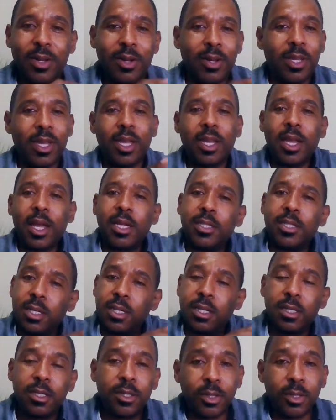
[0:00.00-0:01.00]
Okay,
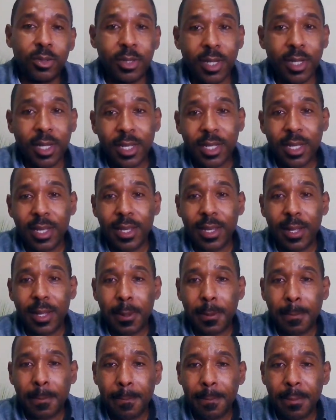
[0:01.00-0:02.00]
guys, so take
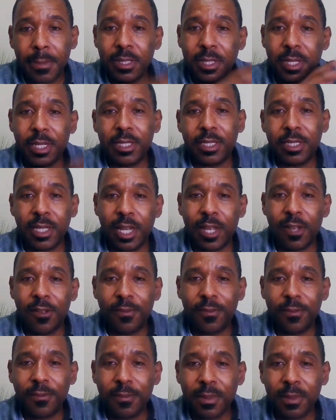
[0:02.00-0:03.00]
care, stay
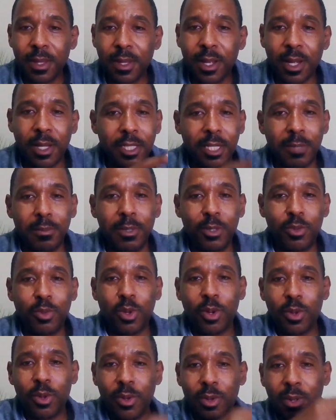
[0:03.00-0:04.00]
safe. Agymah's
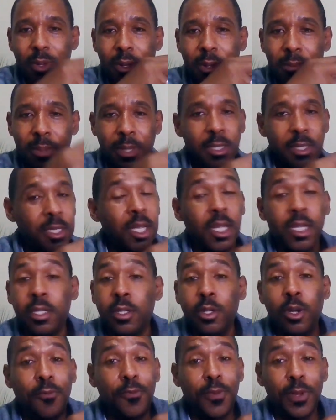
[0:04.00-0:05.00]
World. Peace.
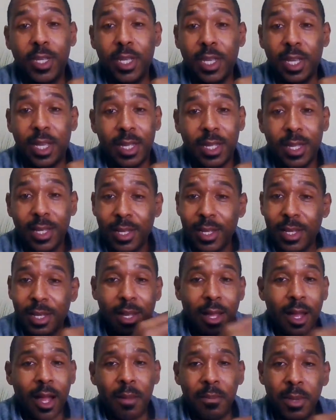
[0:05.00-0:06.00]
And don't forget,
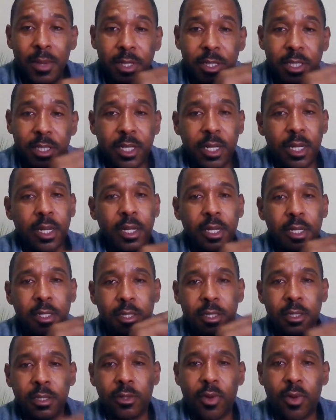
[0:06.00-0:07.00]
comment, share, and
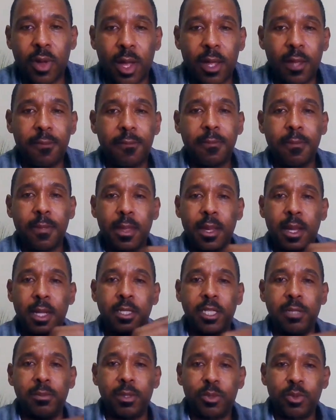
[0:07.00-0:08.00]
subscribe.
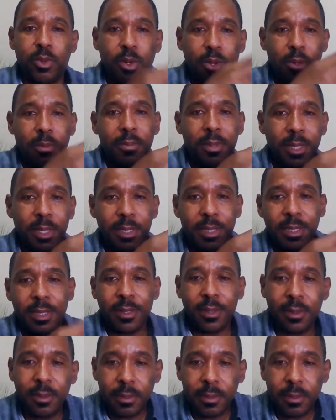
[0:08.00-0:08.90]
Agymah's World. Peace.